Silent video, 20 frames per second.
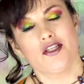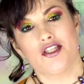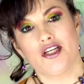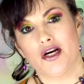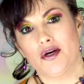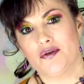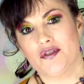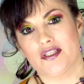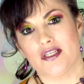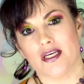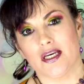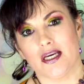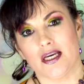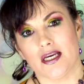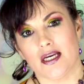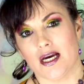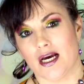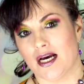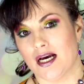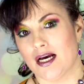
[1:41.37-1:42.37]

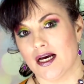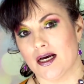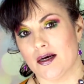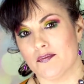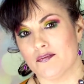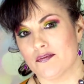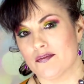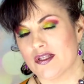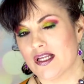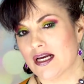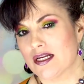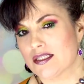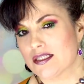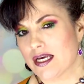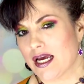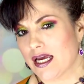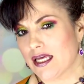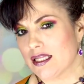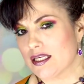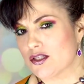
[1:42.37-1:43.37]
Josie, that's
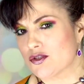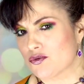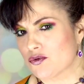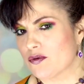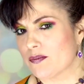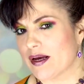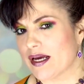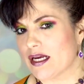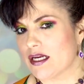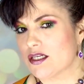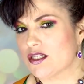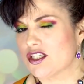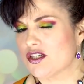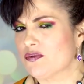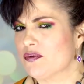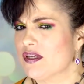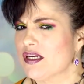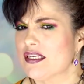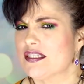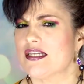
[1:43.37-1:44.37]
Haley's roommate. She
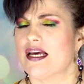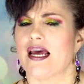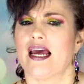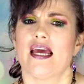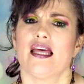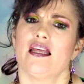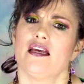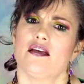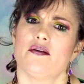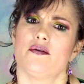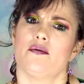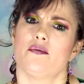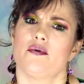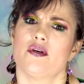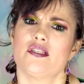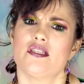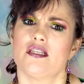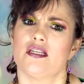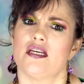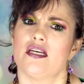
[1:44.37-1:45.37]
realized that Haley
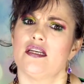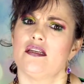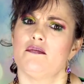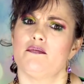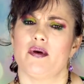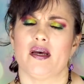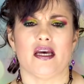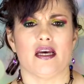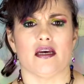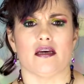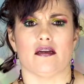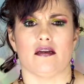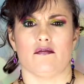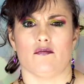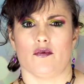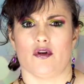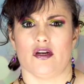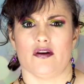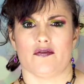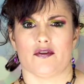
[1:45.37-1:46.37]
wasn't in bed
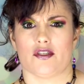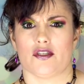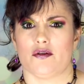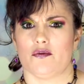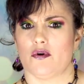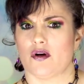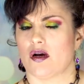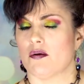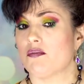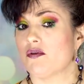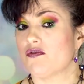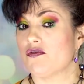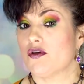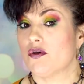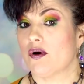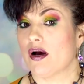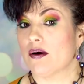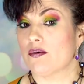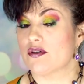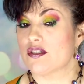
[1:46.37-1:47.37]
whenever she woke up a
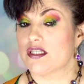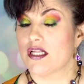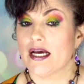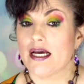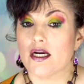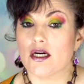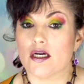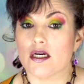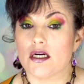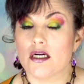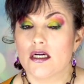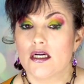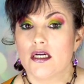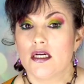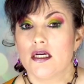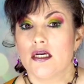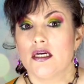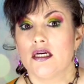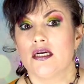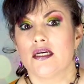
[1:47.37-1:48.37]
few hours later.
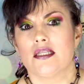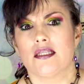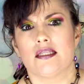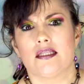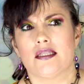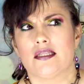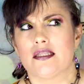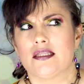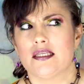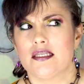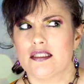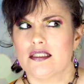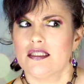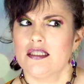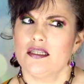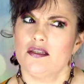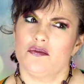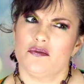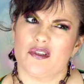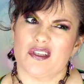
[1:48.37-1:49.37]
This
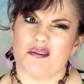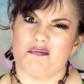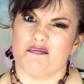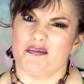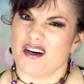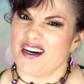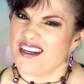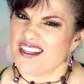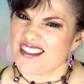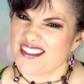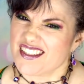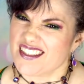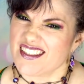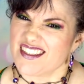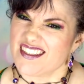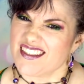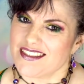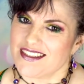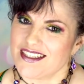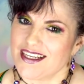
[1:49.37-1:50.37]
didn't really bother
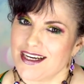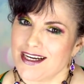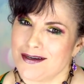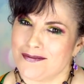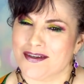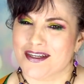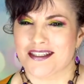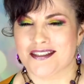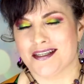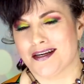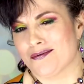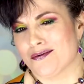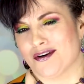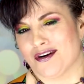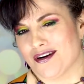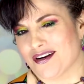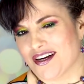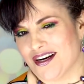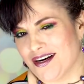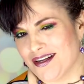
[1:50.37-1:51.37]
her a lot because they were
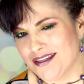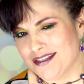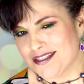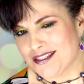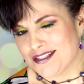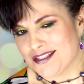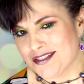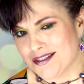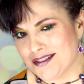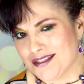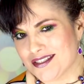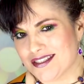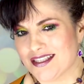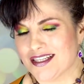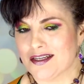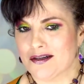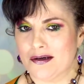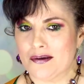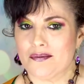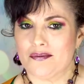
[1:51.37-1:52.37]
all college students.
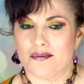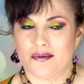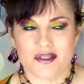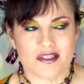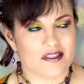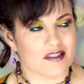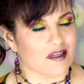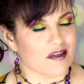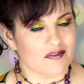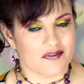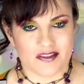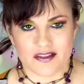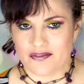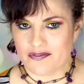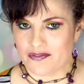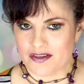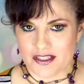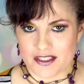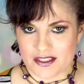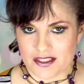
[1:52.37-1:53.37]
They were
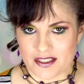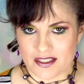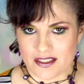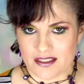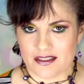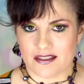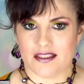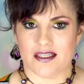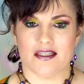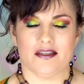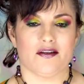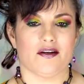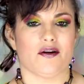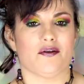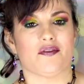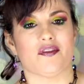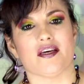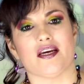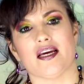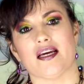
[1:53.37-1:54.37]
self-sufficient and did their
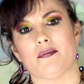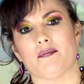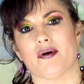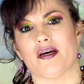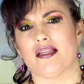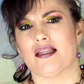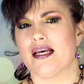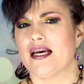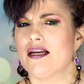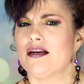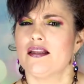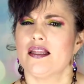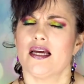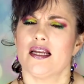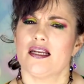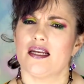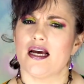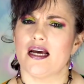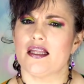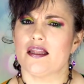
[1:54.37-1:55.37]
own thing. But later
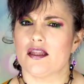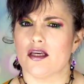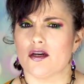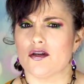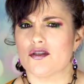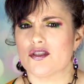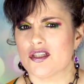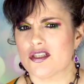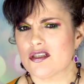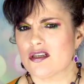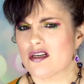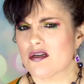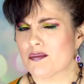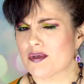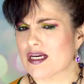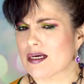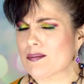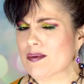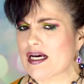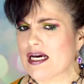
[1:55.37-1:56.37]
that night, though, she started to
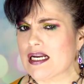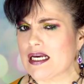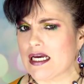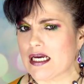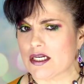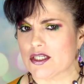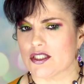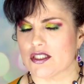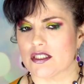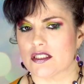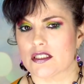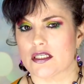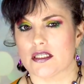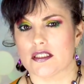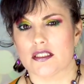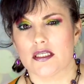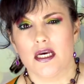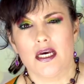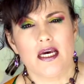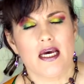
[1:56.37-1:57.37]
become kind of anxious
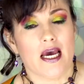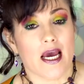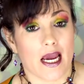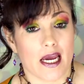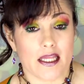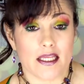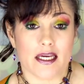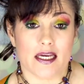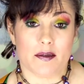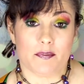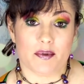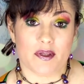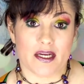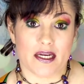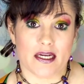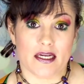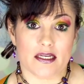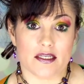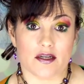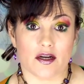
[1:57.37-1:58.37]
because Haley had
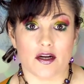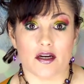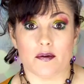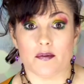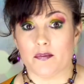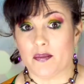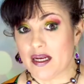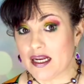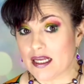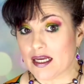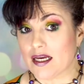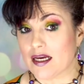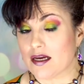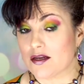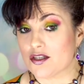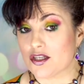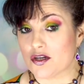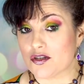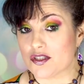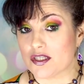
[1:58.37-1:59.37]
planned on meeting
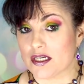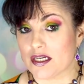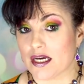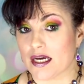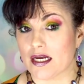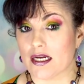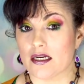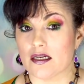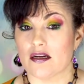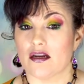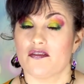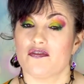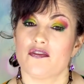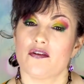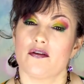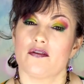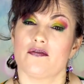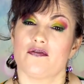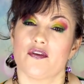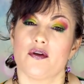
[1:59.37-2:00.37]
Josie and
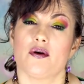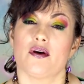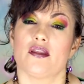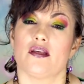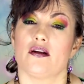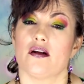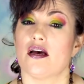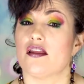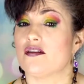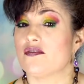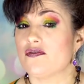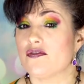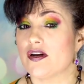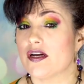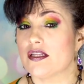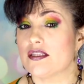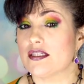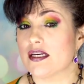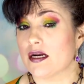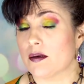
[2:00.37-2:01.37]
a few of their other
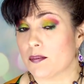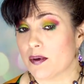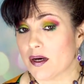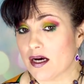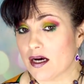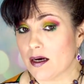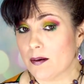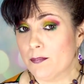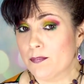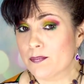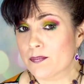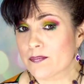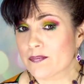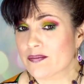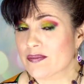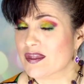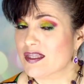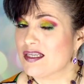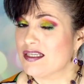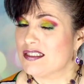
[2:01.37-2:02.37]
friends at a pub.
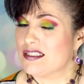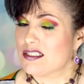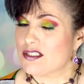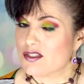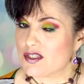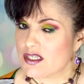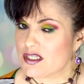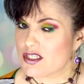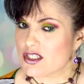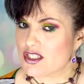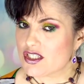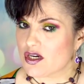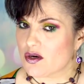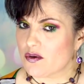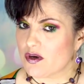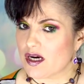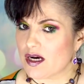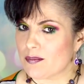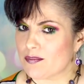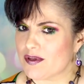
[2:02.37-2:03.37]
She didn't show
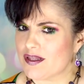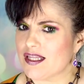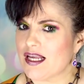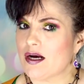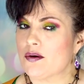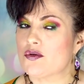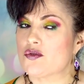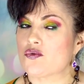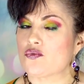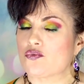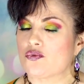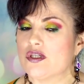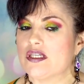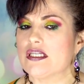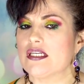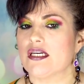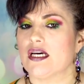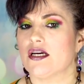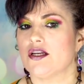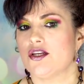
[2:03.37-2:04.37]
up, and that was
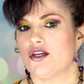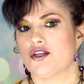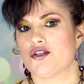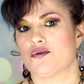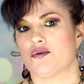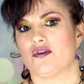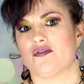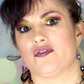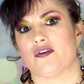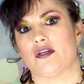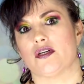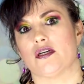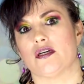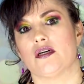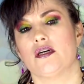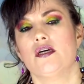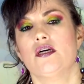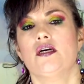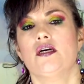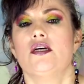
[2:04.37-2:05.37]
really unusual for her.
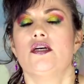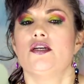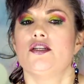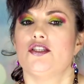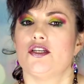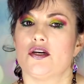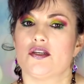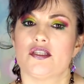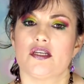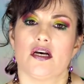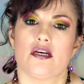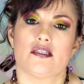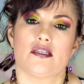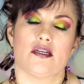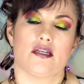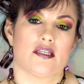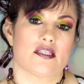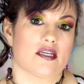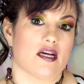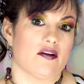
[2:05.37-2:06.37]
Josie also
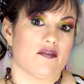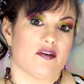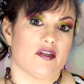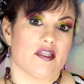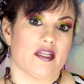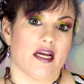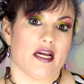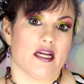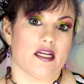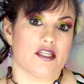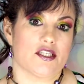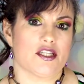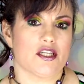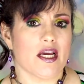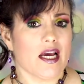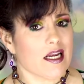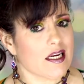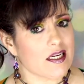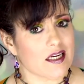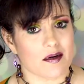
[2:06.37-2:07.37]
discovered that she
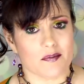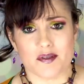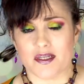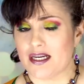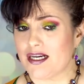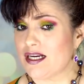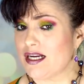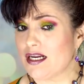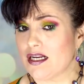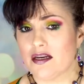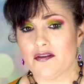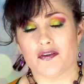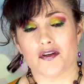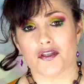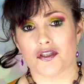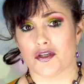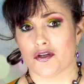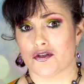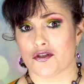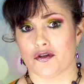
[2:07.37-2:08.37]
hadn't updated any of her
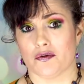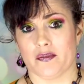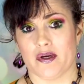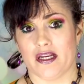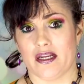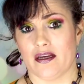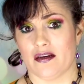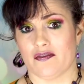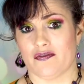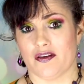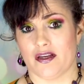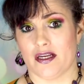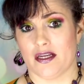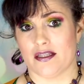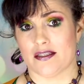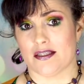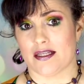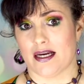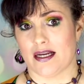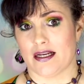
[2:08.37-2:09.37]
social media
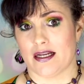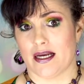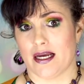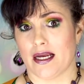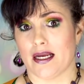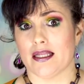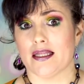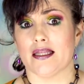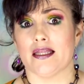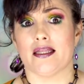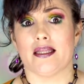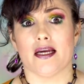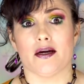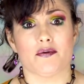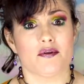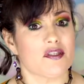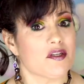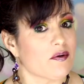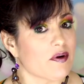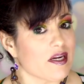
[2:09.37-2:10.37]
feeds that day, and there
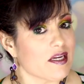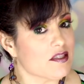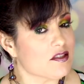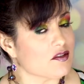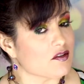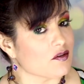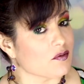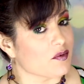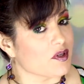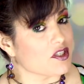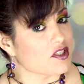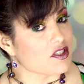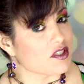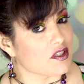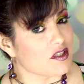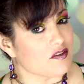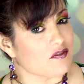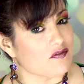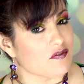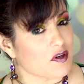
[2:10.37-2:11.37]
was no answer when
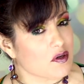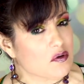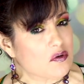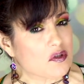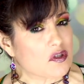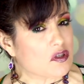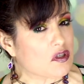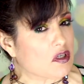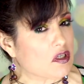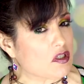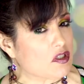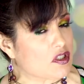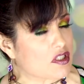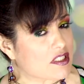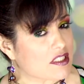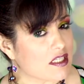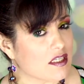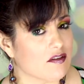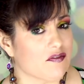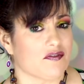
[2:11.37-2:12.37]
she phoned her on her
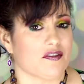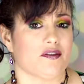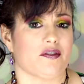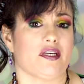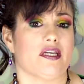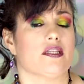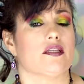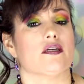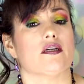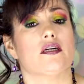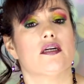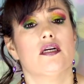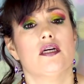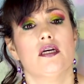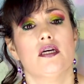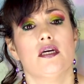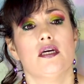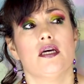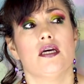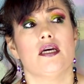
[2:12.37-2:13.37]
cell phone either.
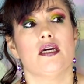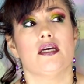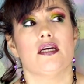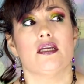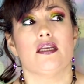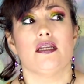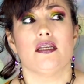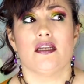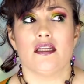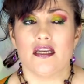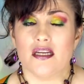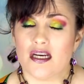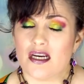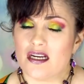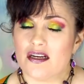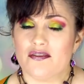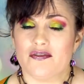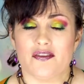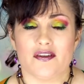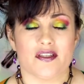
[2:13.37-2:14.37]

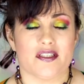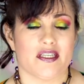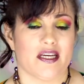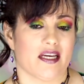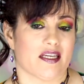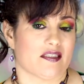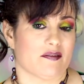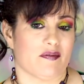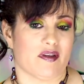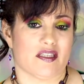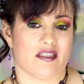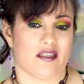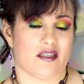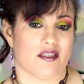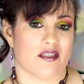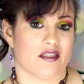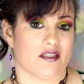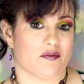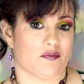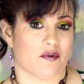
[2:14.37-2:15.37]
None of the text
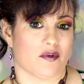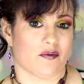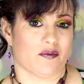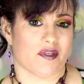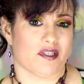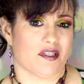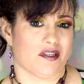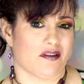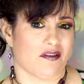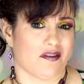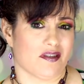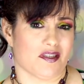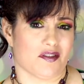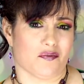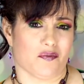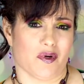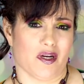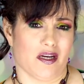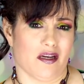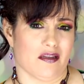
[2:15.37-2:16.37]
messages were returned
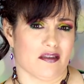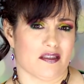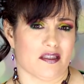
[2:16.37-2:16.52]
as well.